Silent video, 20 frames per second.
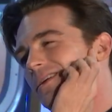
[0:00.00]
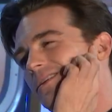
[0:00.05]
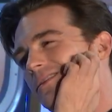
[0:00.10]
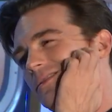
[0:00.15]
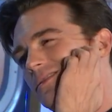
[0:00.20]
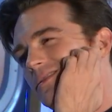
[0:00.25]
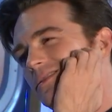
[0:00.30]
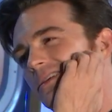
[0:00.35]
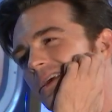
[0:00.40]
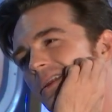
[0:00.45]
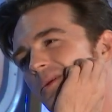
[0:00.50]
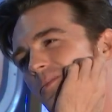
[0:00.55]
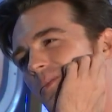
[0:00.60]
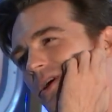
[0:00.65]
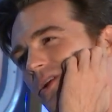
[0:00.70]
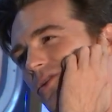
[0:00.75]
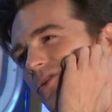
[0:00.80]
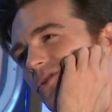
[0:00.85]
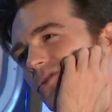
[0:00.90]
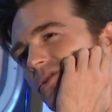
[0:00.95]

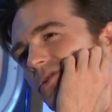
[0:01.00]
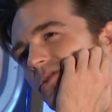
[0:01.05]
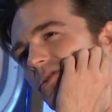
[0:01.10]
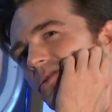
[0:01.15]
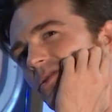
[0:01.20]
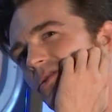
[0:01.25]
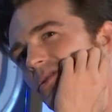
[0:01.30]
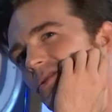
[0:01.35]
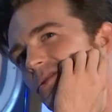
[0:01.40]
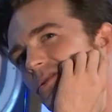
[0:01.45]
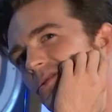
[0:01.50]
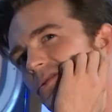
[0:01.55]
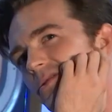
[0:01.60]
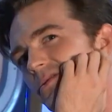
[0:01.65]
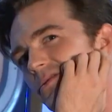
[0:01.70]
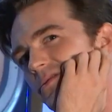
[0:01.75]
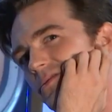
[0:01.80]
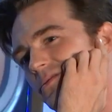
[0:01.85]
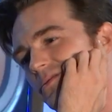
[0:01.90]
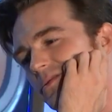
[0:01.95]

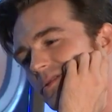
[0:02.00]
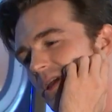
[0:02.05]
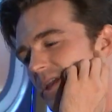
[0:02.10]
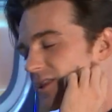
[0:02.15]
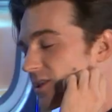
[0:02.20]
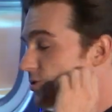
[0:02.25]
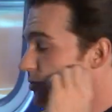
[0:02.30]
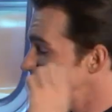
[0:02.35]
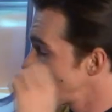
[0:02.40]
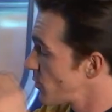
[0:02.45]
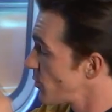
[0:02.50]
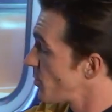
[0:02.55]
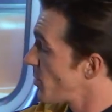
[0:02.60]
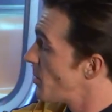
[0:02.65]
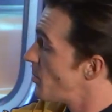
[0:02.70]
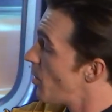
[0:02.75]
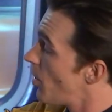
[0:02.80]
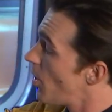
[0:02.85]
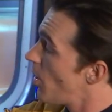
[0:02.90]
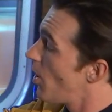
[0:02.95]
sentimental. Like this one's from my
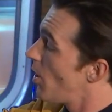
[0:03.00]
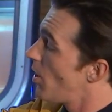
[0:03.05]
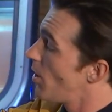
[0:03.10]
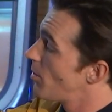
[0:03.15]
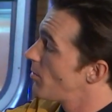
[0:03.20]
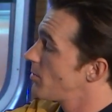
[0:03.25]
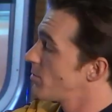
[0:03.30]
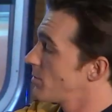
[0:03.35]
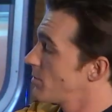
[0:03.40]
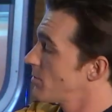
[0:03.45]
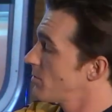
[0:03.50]
mom.